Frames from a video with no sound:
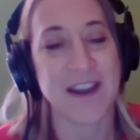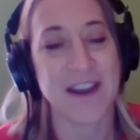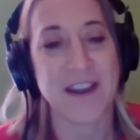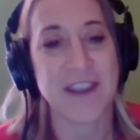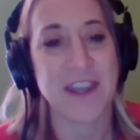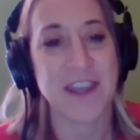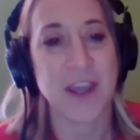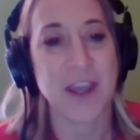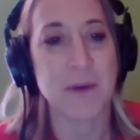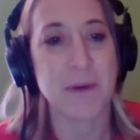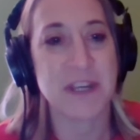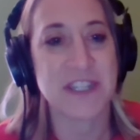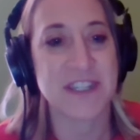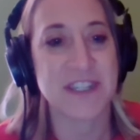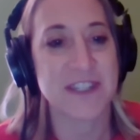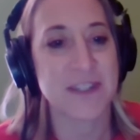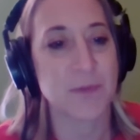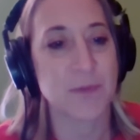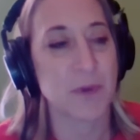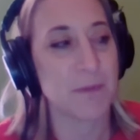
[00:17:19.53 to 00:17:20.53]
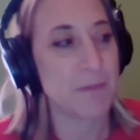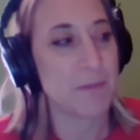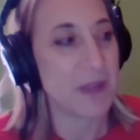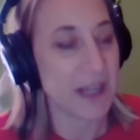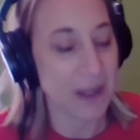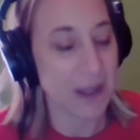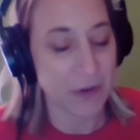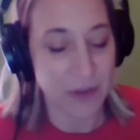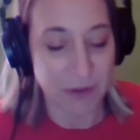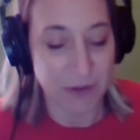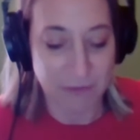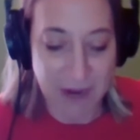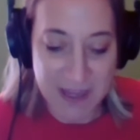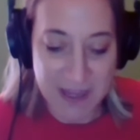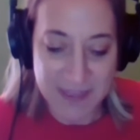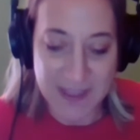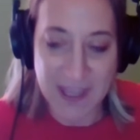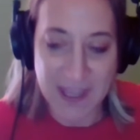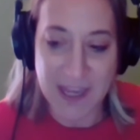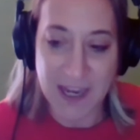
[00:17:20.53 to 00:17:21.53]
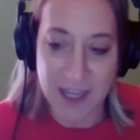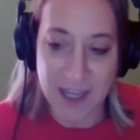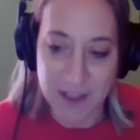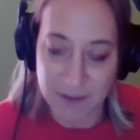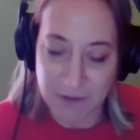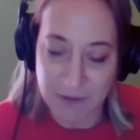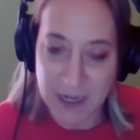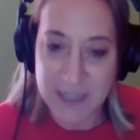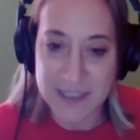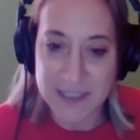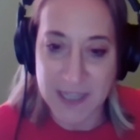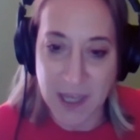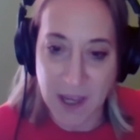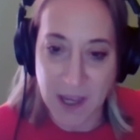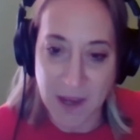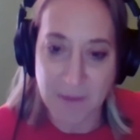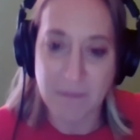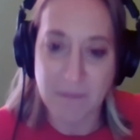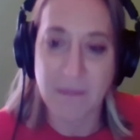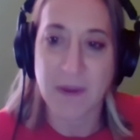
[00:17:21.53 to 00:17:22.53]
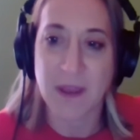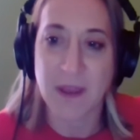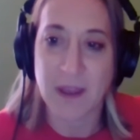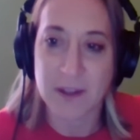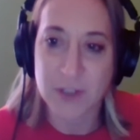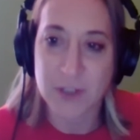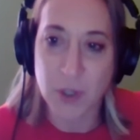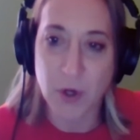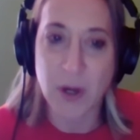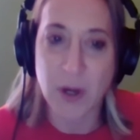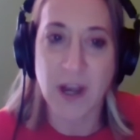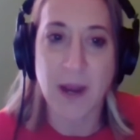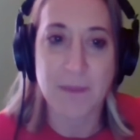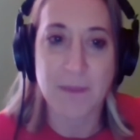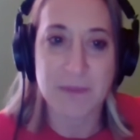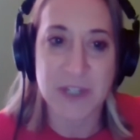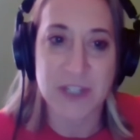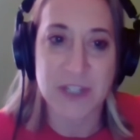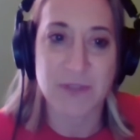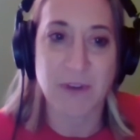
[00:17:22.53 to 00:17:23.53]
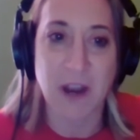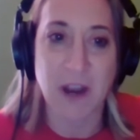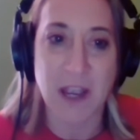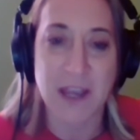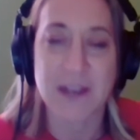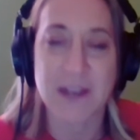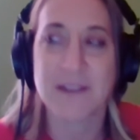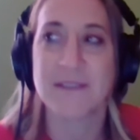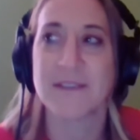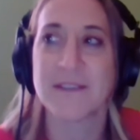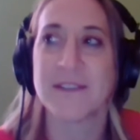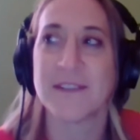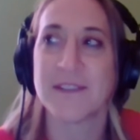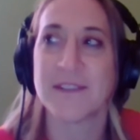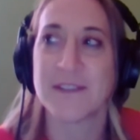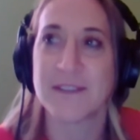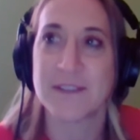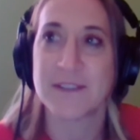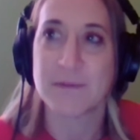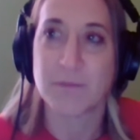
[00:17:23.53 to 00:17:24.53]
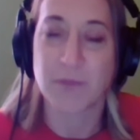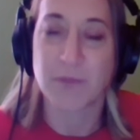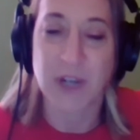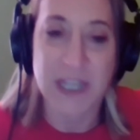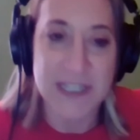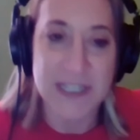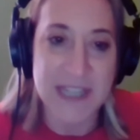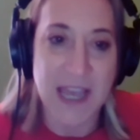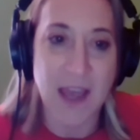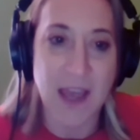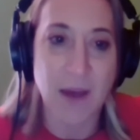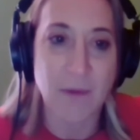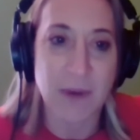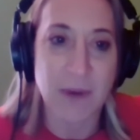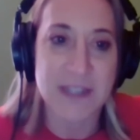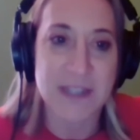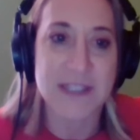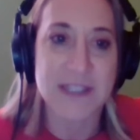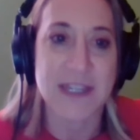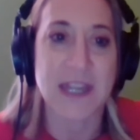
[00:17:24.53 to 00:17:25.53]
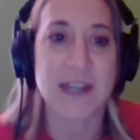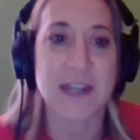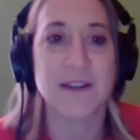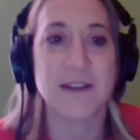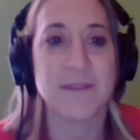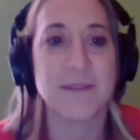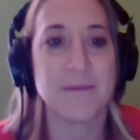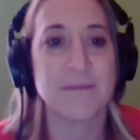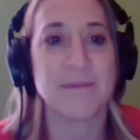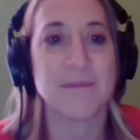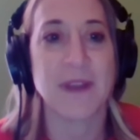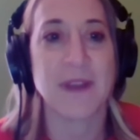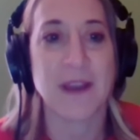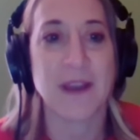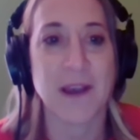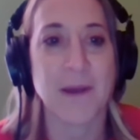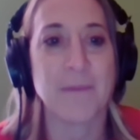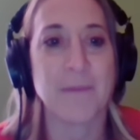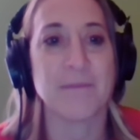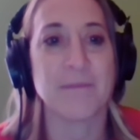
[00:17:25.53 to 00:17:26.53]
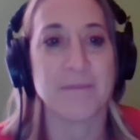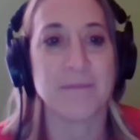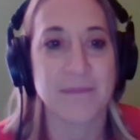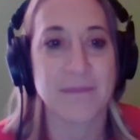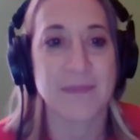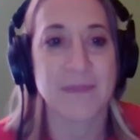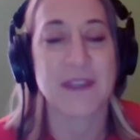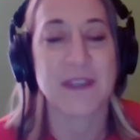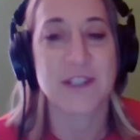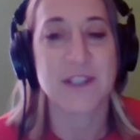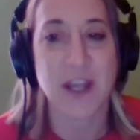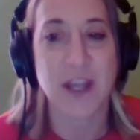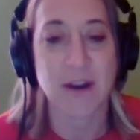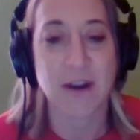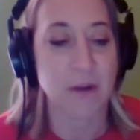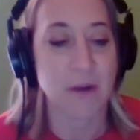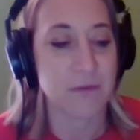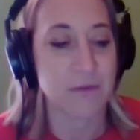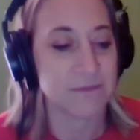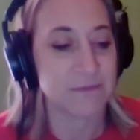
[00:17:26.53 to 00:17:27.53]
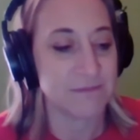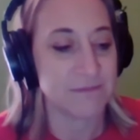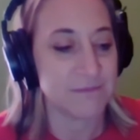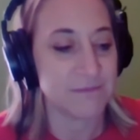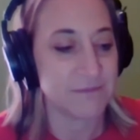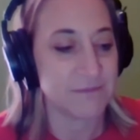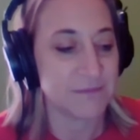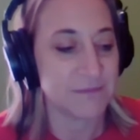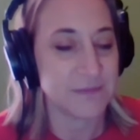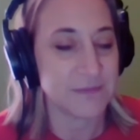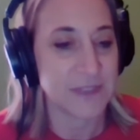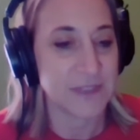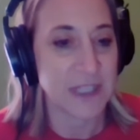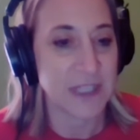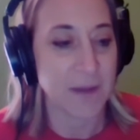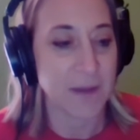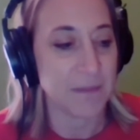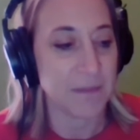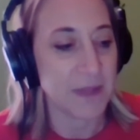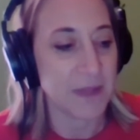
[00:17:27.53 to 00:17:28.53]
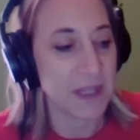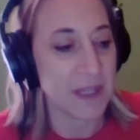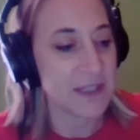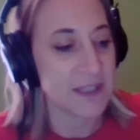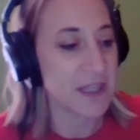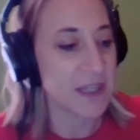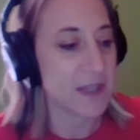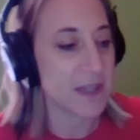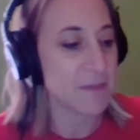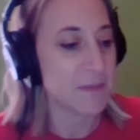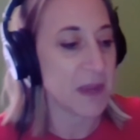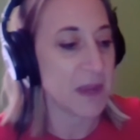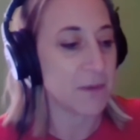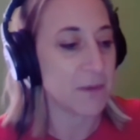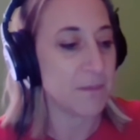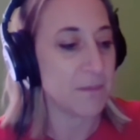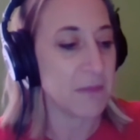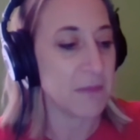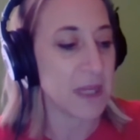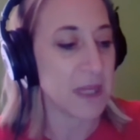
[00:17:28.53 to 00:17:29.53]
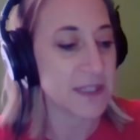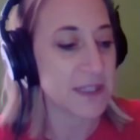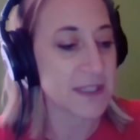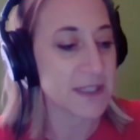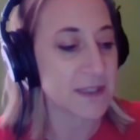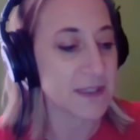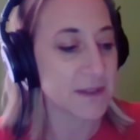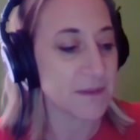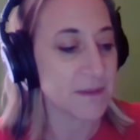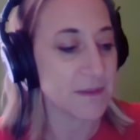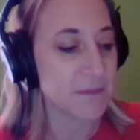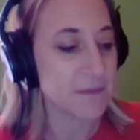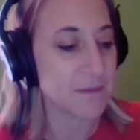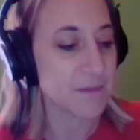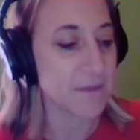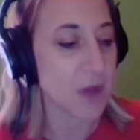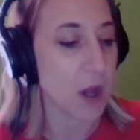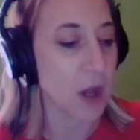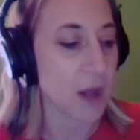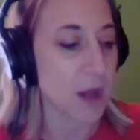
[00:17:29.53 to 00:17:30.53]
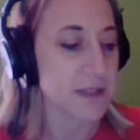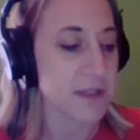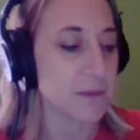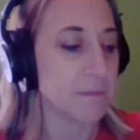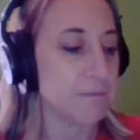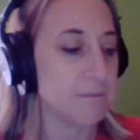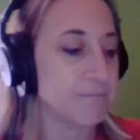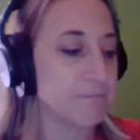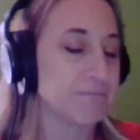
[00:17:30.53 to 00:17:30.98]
He always just would pick out the right thing at the right time, turn it up just right, bring it down when it's needed. Shout out to him. He's made meets awesome.